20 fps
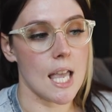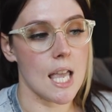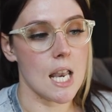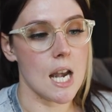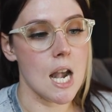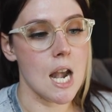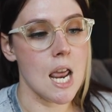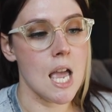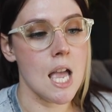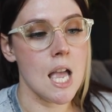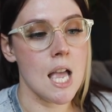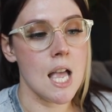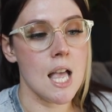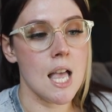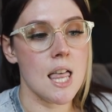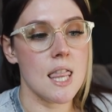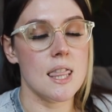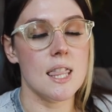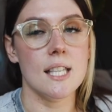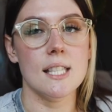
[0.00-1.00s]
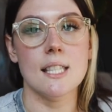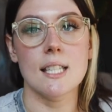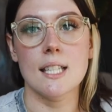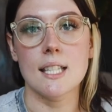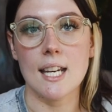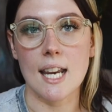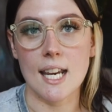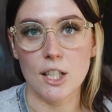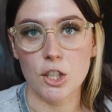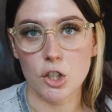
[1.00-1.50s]
in this
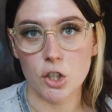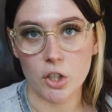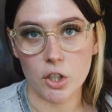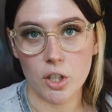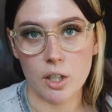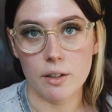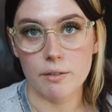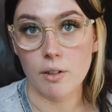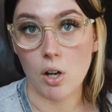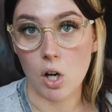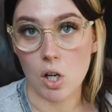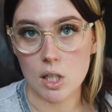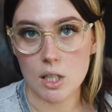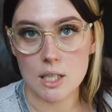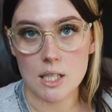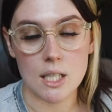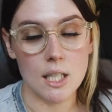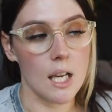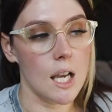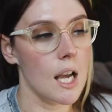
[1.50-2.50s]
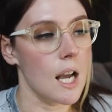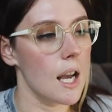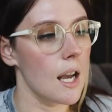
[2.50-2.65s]
nature of art,